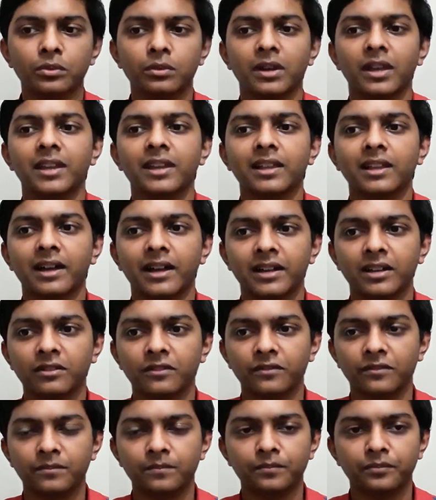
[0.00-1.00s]
to really kind
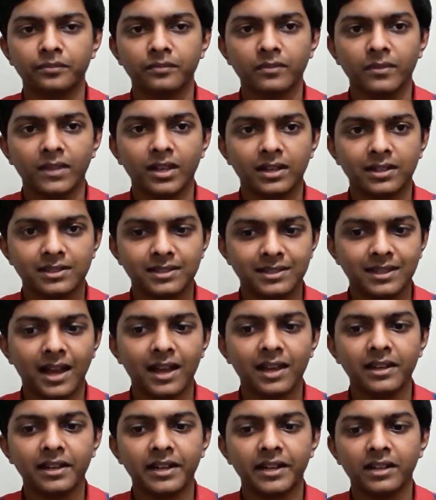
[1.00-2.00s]
of
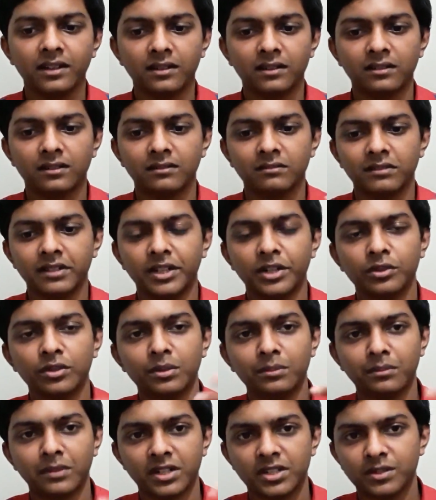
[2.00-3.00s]
style it into
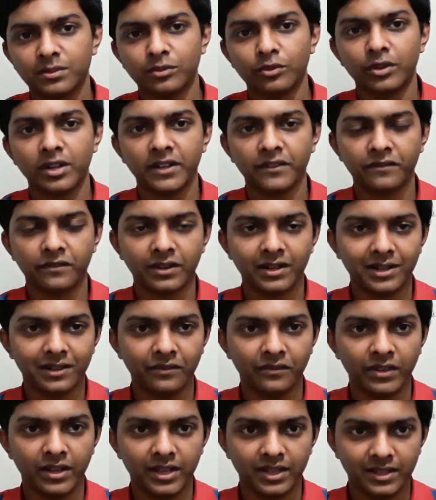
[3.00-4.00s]
the much more
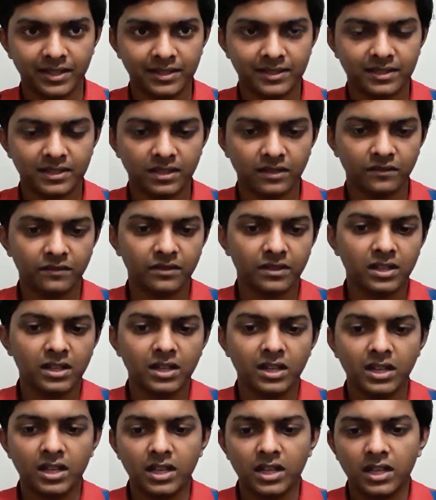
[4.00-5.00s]
different way itself
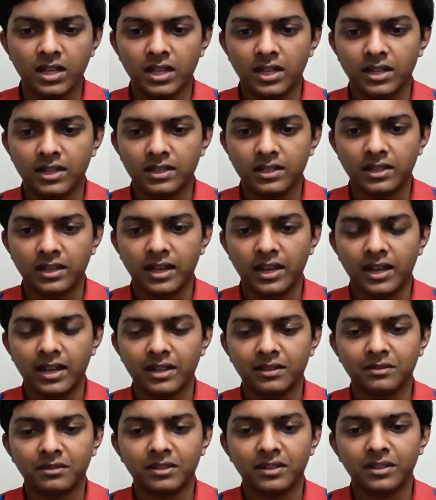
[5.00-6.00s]

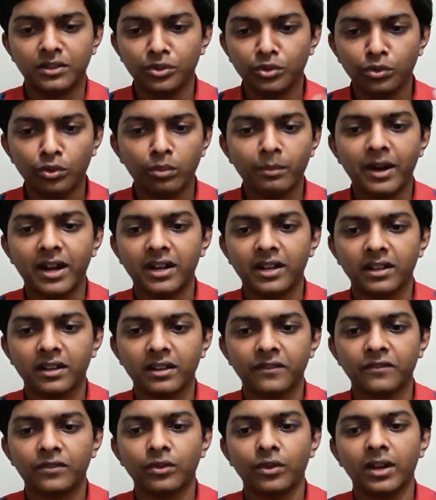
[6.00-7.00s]
and no matter
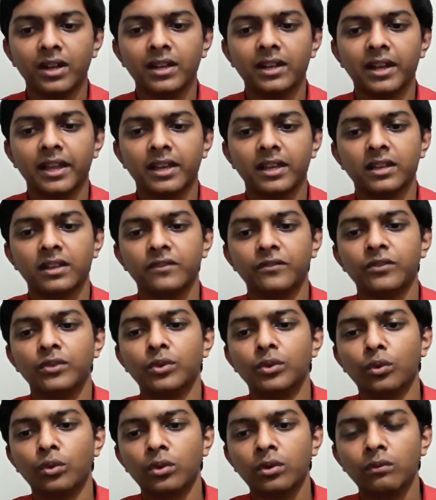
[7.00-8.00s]
if you really like if you
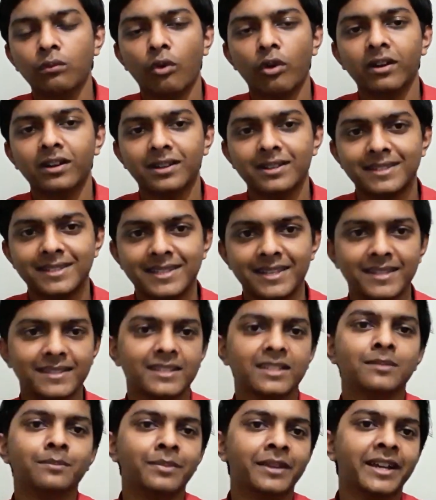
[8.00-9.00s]
don't want a
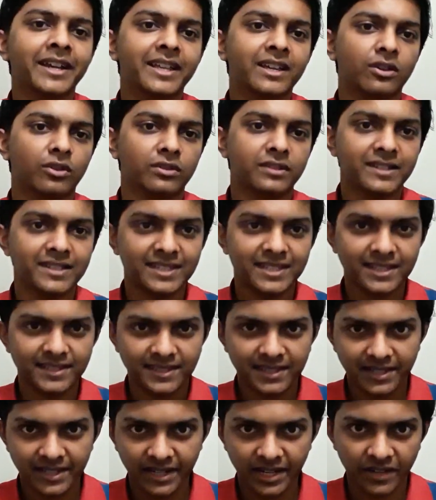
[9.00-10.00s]
css bleeding or the
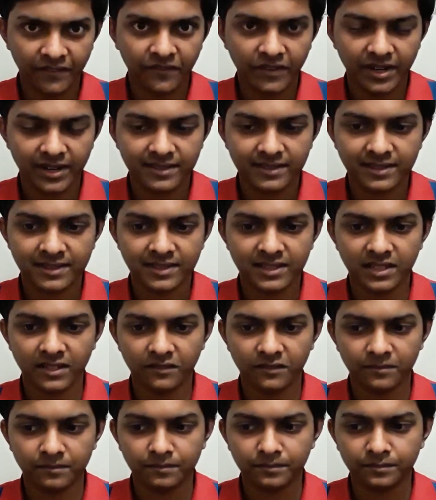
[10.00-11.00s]
css interference itself